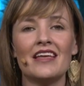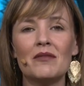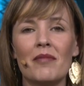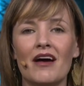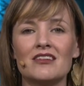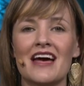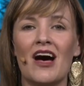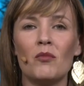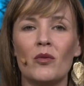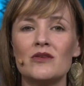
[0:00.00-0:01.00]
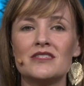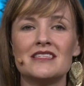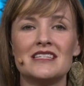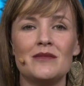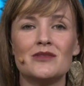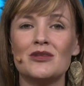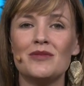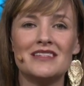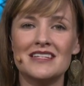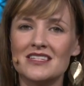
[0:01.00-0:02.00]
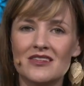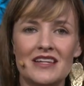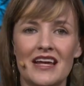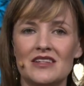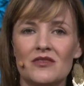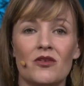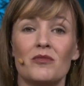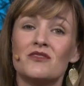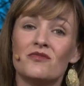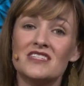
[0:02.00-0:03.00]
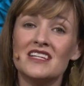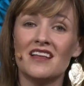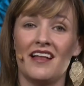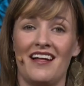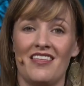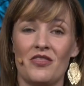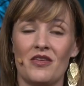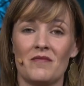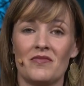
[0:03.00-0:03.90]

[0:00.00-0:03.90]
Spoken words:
Think about how Moses seems to be disconnected from his physical health.